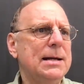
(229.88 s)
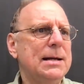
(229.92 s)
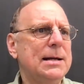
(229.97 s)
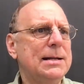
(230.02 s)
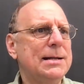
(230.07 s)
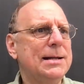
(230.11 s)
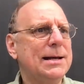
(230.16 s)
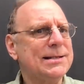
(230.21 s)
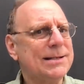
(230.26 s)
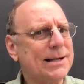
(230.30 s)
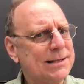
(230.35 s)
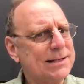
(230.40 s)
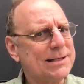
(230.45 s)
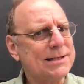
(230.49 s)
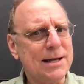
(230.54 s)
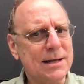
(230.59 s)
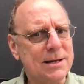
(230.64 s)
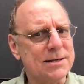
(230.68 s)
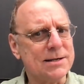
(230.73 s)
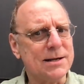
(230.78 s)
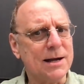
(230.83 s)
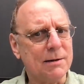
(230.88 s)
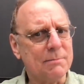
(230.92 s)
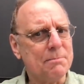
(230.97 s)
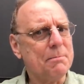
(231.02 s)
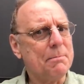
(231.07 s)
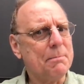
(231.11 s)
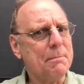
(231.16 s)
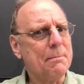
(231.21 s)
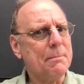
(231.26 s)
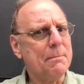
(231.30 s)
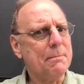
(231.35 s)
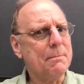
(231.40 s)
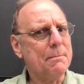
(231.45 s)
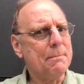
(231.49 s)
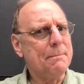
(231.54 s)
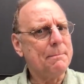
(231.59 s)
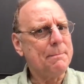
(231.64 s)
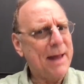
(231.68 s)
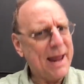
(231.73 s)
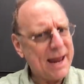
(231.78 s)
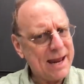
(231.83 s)
that's not to say there's not
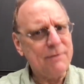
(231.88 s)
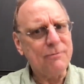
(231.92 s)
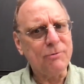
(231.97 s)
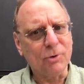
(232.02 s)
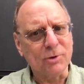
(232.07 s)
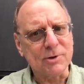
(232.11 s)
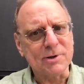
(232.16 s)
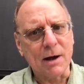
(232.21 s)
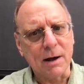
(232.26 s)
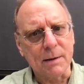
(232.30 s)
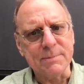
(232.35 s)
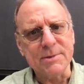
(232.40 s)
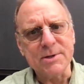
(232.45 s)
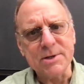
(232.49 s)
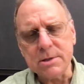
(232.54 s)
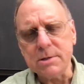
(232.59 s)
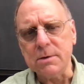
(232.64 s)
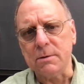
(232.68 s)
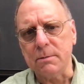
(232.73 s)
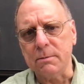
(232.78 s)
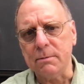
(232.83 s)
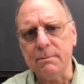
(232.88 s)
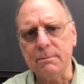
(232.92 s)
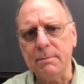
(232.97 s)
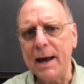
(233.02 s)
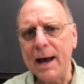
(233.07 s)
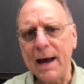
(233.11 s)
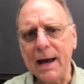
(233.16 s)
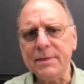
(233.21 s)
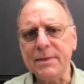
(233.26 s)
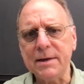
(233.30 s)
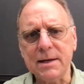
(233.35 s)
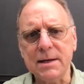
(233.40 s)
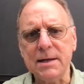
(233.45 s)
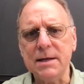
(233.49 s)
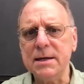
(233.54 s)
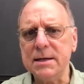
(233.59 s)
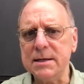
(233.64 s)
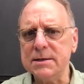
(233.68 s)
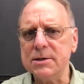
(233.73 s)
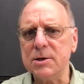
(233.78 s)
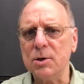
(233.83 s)
painful times too. Math
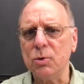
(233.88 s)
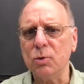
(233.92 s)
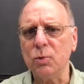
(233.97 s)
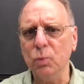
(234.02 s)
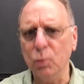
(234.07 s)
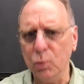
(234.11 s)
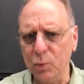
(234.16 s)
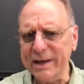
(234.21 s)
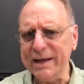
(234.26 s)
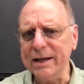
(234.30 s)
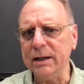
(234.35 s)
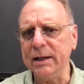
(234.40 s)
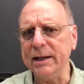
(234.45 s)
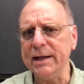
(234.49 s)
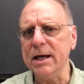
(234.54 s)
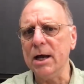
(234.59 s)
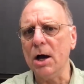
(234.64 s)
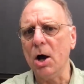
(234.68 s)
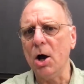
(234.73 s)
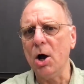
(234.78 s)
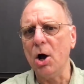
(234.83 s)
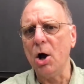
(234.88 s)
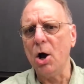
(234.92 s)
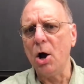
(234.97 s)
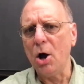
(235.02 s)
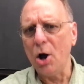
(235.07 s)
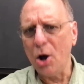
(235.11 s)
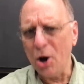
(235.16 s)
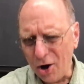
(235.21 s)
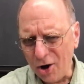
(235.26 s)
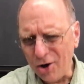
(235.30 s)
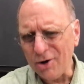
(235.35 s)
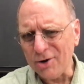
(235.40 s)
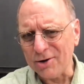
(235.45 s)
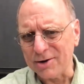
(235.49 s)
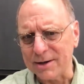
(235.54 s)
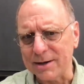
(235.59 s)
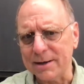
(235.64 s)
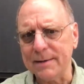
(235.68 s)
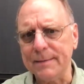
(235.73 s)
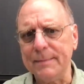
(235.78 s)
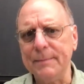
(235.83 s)
is really
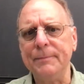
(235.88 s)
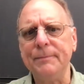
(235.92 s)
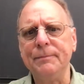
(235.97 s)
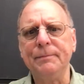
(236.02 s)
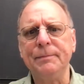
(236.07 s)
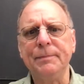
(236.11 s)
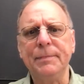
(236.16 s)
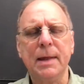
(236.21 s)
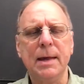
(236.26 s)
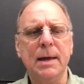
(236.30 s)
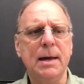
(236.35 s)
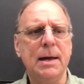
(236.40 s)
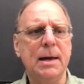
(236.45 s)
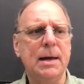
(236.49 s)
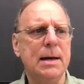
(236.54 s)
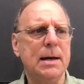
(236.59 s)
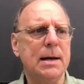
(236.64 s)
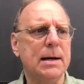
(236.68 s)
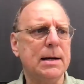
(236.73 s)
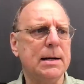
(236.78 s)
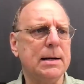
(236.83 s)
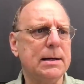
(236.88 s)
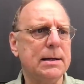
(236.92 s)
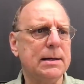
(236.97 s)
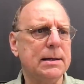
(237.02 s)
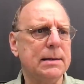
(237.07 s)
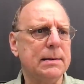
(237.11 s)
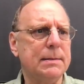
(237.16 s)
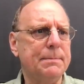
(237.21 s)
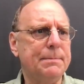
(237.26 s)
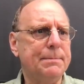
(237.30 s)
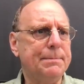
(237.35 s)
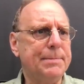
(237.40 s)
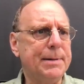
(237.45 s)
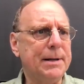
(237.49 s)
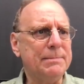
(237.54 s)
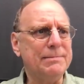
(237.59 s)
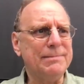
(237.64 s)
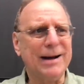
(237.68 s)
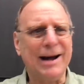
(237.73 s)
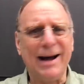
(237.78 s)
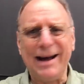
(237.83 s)
hard. Uh,
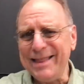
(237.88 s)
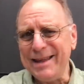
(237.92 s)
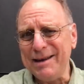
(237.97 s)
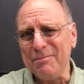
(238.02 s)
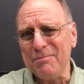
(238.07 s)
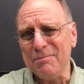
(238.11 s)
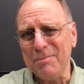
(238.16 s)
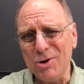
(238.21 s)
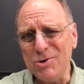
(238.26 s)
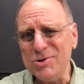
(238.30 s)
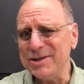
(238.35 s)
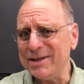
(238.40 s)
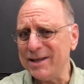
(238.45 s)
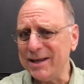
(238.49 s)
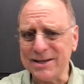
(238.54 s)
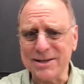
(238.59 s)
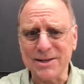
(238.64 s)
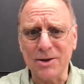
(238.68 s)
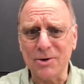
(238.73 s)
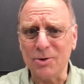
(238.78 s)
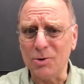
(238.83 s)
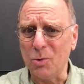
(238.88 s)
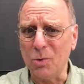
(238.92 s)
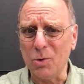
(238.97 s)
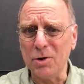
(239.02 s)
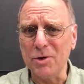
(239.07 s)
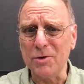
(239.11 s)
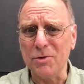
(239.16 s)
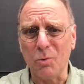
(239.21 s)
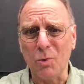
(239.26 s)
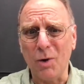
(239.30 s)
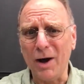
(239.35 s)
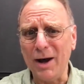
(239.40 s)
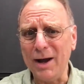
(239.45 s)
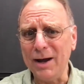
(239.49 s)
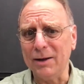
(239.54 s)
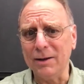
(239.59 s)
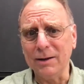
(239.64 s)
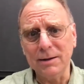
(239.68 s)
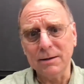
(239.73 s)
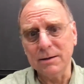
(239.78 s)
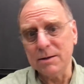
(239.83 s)
but I think most things that are
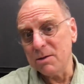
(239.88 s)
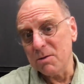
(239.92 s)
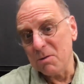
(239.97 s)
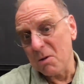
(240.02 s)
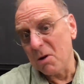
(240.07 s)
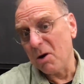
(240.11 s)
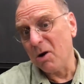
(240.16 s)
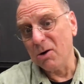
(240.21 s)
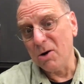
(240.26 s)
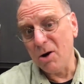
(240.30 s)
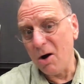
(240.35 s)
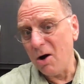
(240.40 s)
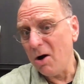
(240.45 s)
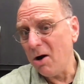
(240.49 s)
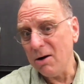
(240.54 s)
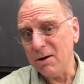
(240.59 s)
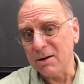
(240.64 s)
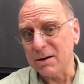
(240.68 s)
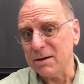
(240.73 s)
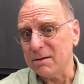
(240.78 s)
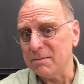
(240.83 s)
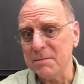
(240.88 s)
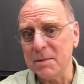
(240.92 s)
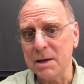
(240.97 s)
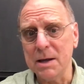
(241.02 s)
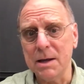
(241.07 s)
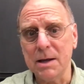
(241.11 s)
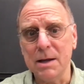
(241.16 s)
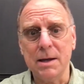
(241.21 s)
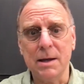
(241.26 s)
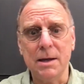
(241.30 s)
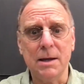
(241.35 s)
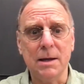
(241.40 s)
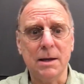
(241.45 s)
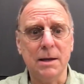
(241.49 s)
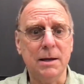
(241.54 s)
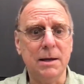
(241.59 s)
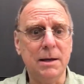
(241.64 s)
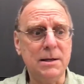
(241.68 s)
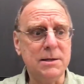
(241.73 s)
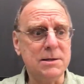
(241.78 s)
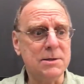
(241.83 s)
worthwhile are hard.
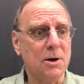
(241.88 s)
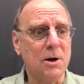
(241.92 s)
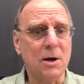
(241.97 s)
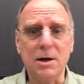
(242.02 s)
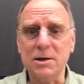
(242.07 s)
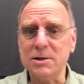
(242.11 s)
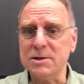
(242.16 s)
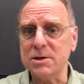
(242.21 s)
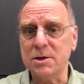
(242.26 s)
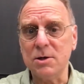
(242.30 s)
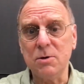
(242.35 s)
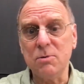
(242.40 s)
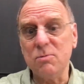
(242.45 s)
It's also